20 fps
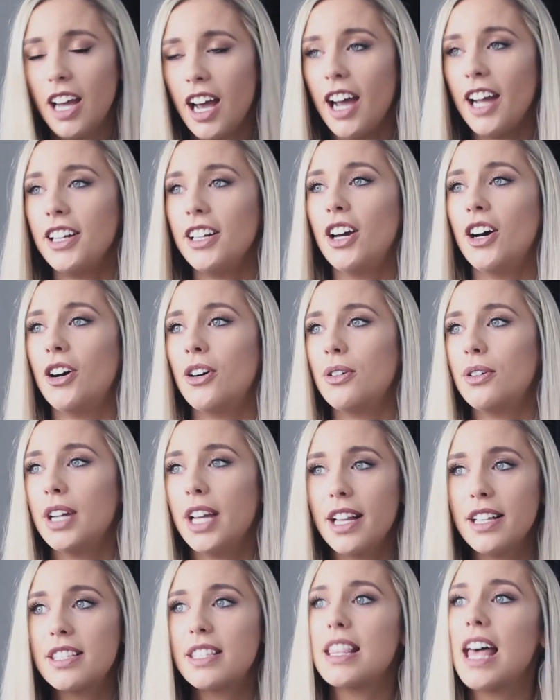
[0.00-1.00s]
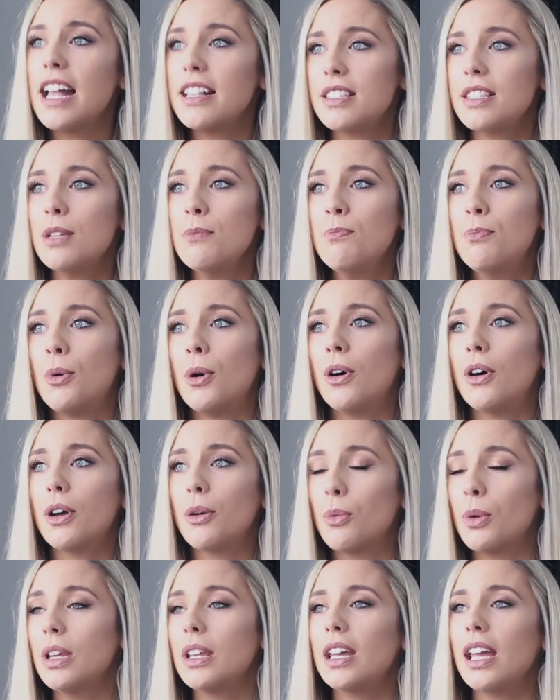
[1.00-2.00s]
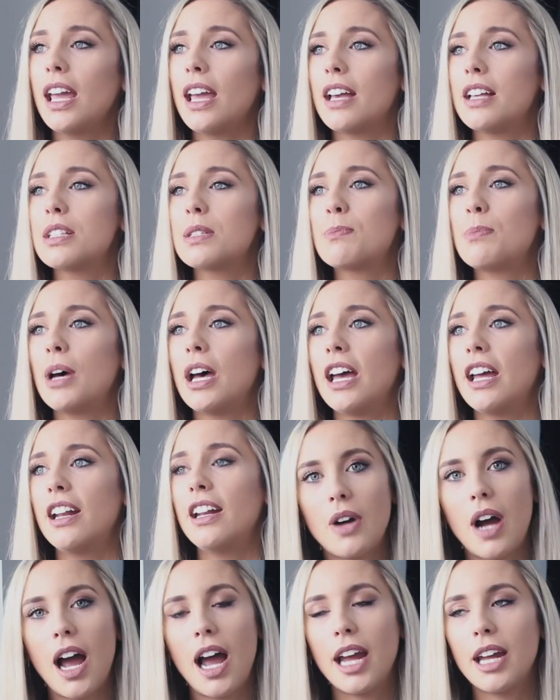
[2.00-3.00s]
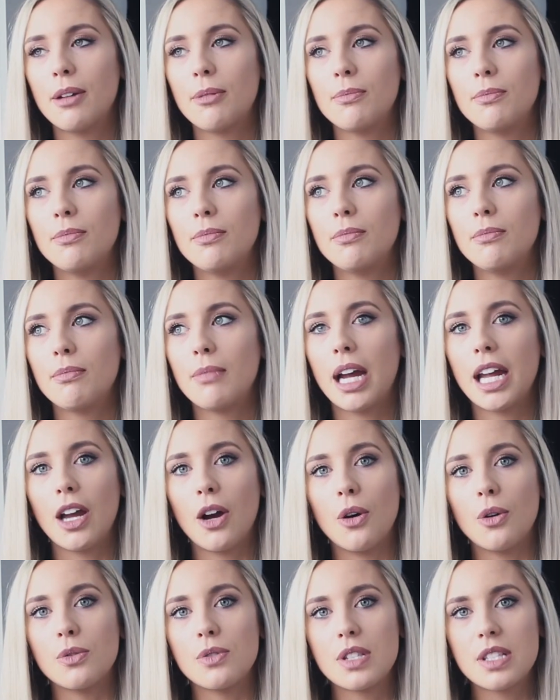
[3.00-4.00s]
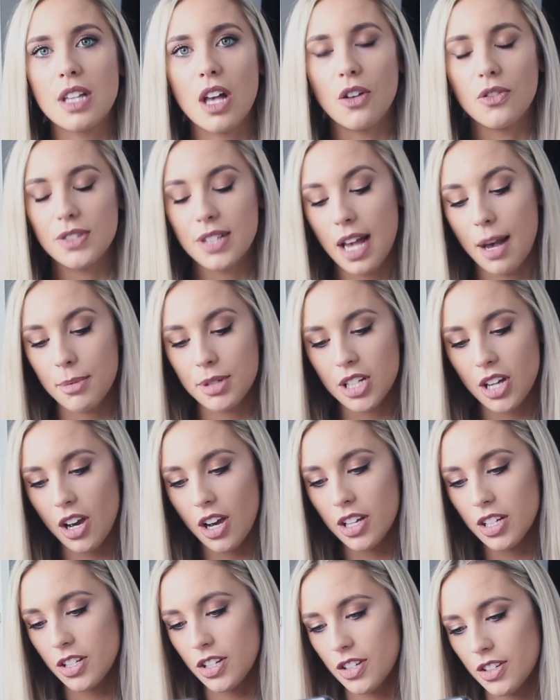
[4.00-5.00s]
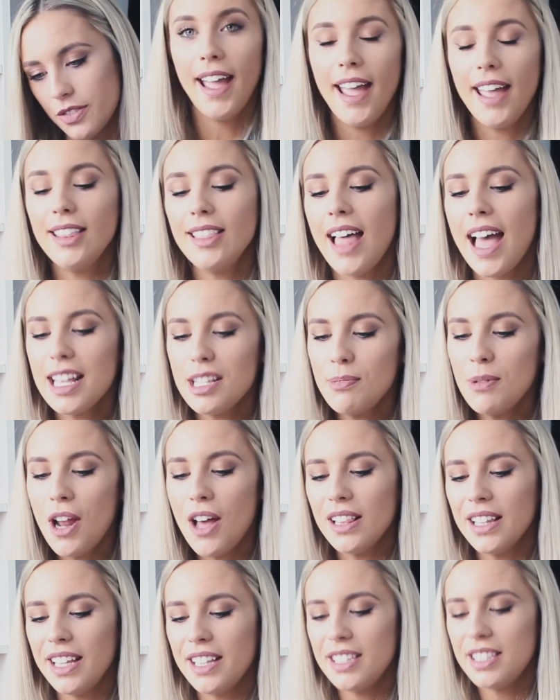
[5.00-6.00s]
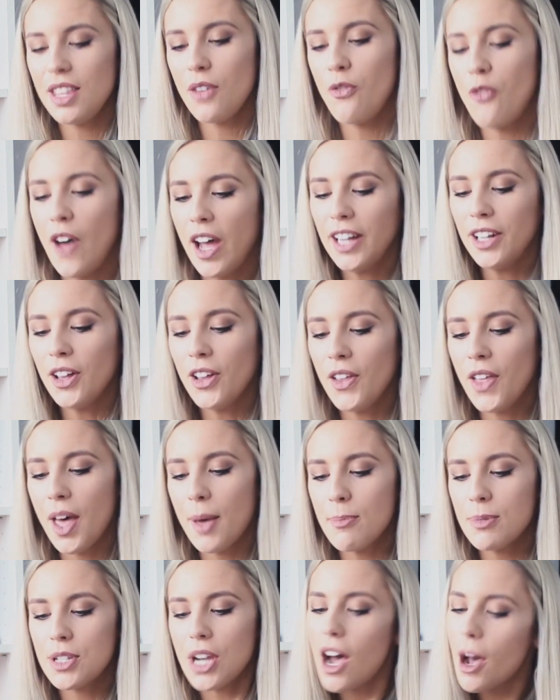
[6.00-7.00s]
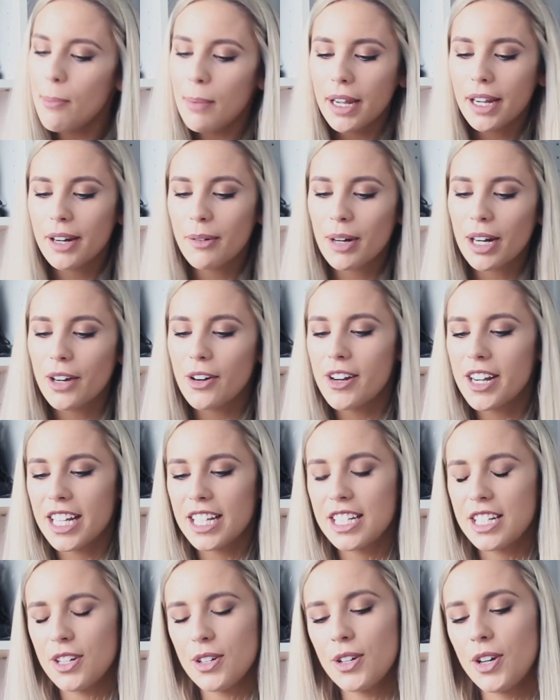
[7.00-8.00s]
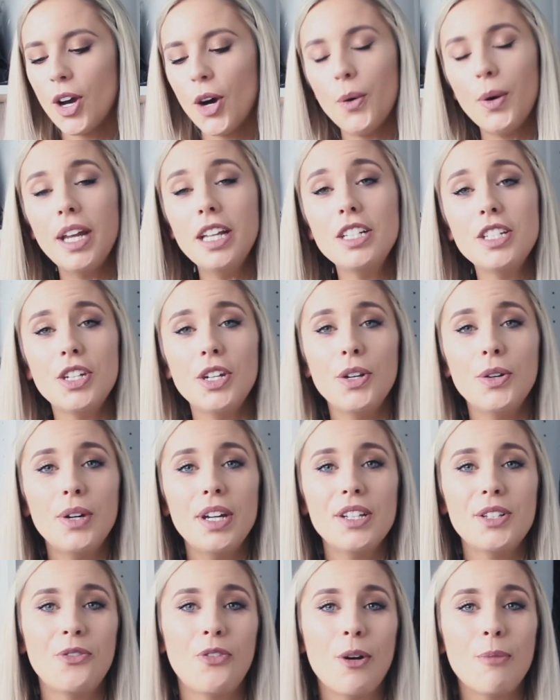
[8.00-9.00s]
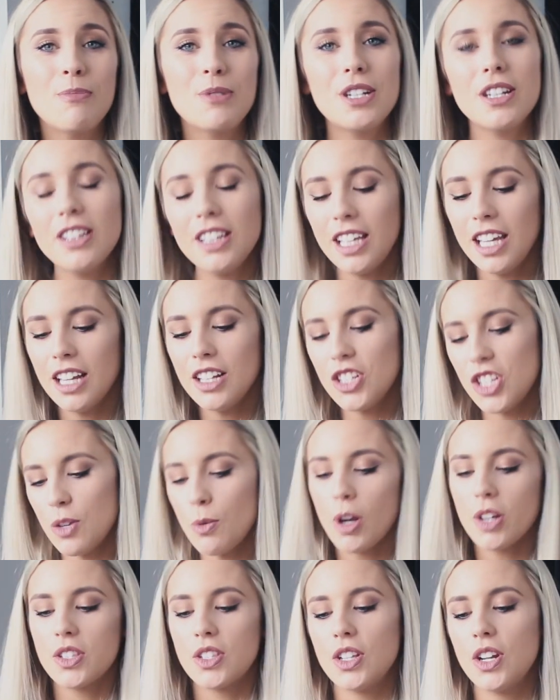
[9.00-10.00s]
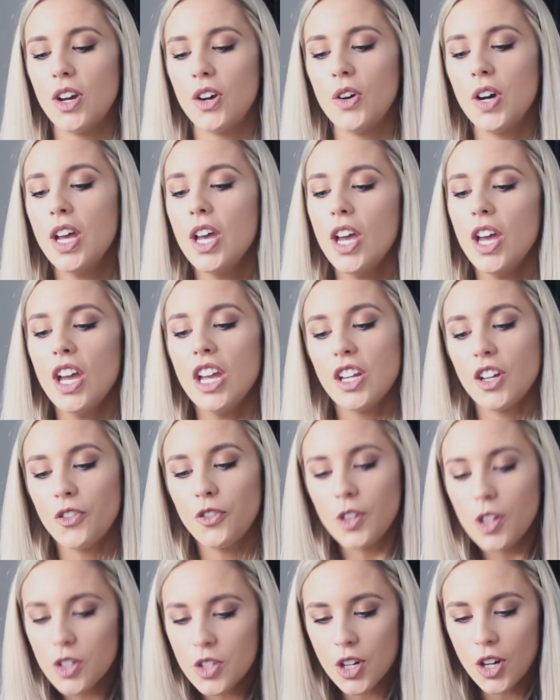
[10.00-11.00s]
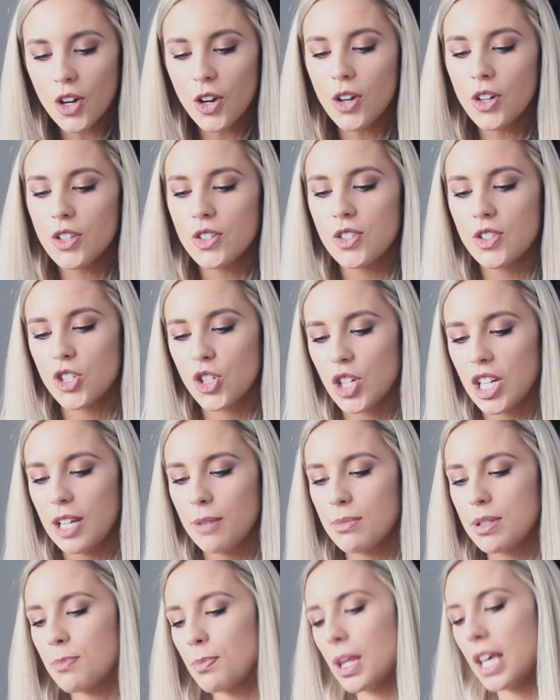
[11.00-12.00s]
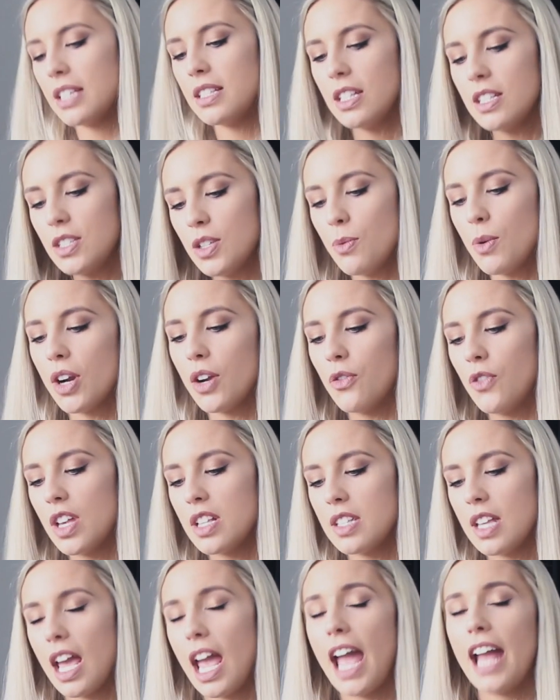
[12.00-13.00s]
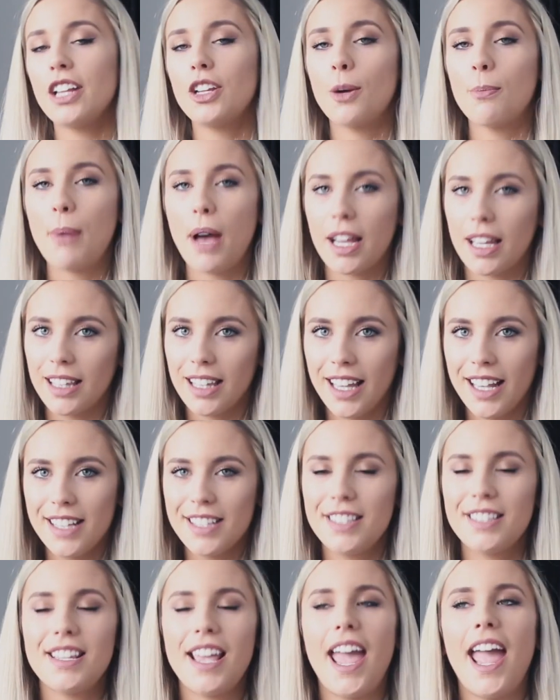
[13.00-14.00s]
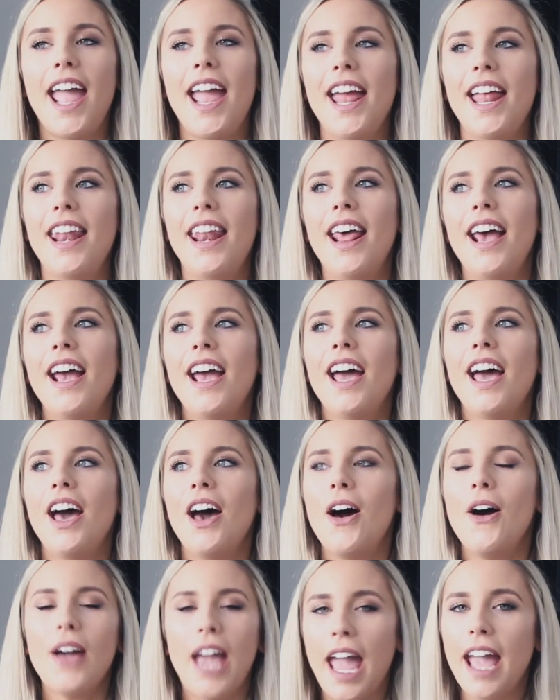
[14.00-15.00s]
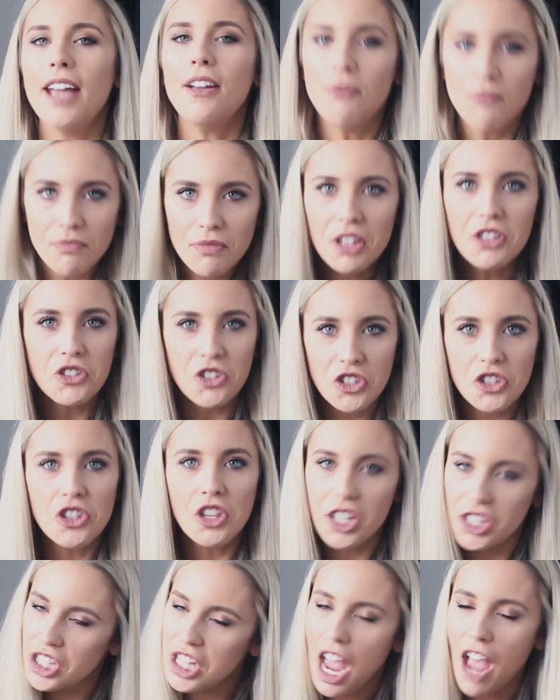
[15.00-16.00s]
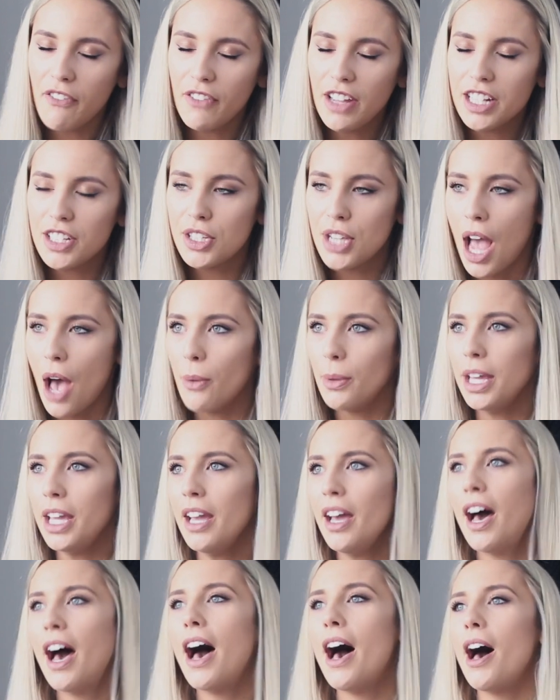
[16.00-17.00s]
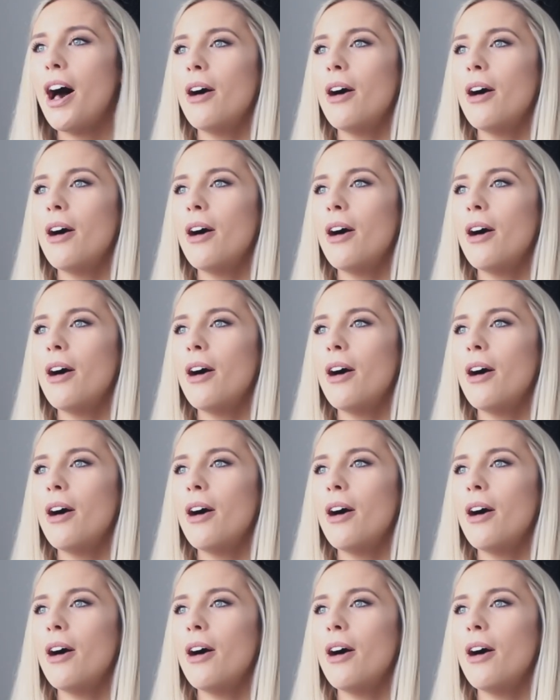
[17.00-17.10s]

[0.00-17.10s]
I know, it's that simple, it really is, but I am my own self-sabotage. And last but not least, the final topic we're going to go into is from Jillian. She wants to know your future goals, dreams, places you want to visit, and your bucket list. And okay, let's dive in, shall we?